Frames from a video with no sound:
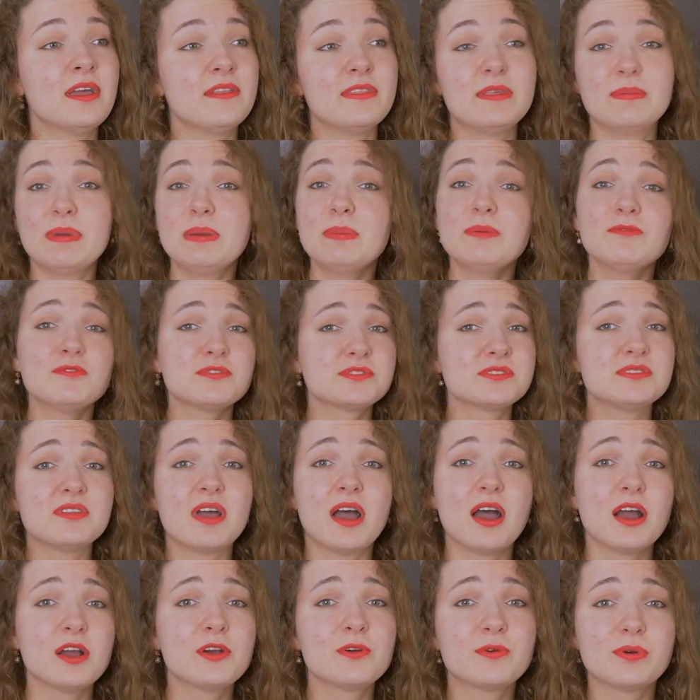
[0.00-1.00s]
the baby wasn't
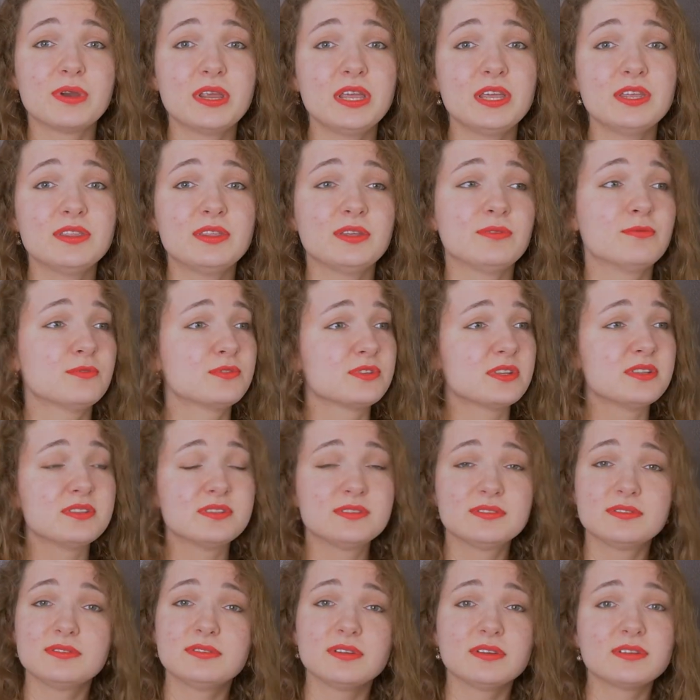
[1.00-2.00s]
hungry, they
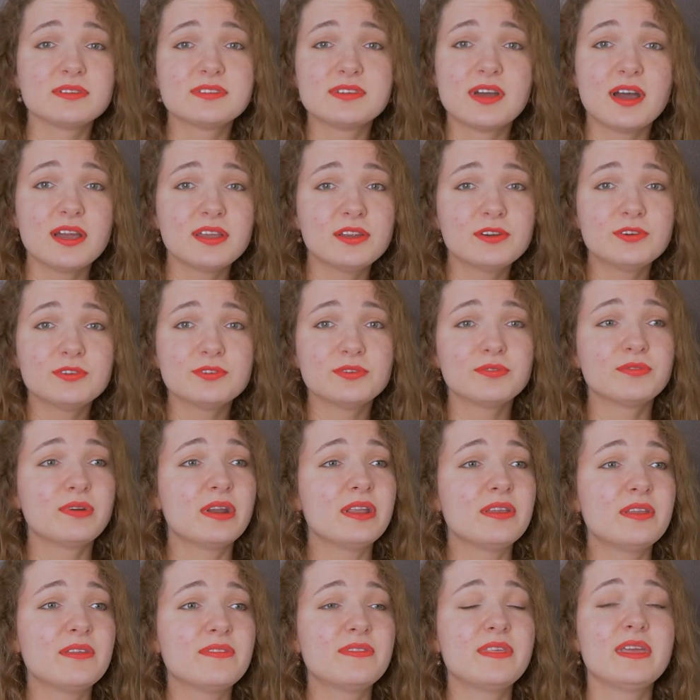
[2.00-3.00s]
wasn't tired or
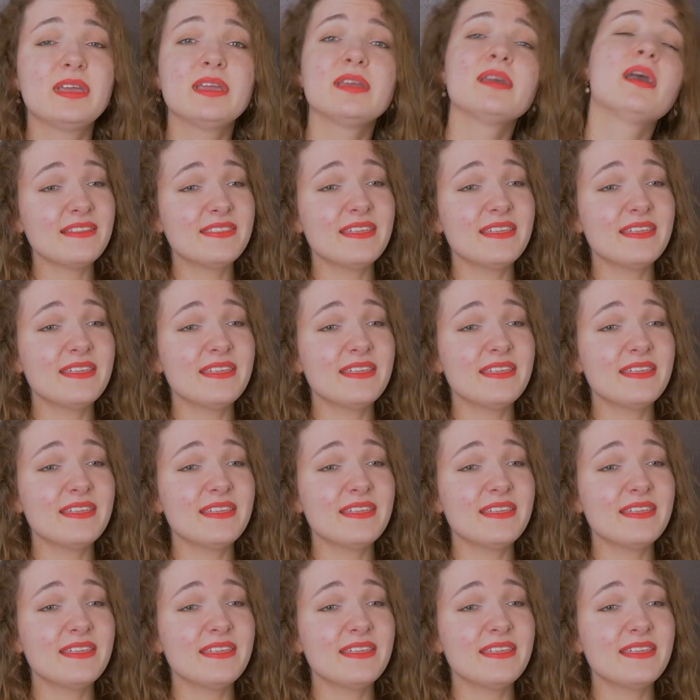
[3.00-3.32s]
anything.